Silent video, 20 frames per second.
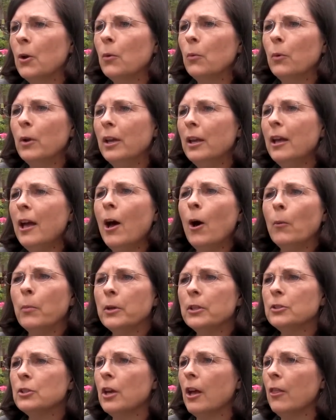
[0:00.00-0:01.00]
We help
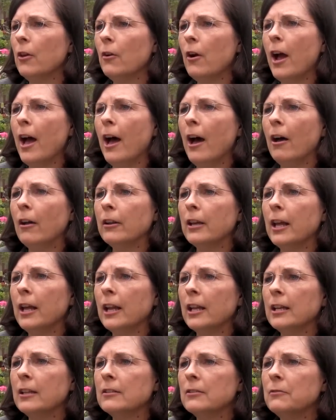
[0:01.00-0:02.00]
each other out
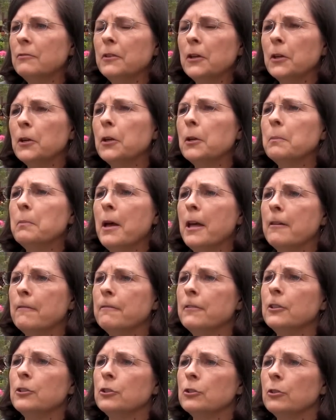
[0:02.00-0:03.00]
and it's very
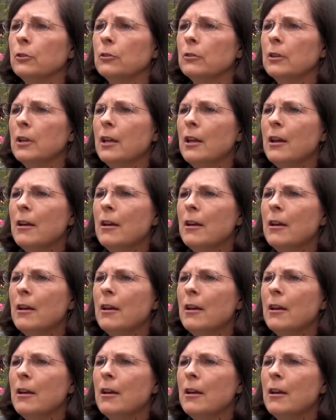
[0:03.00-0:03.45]
beneficial.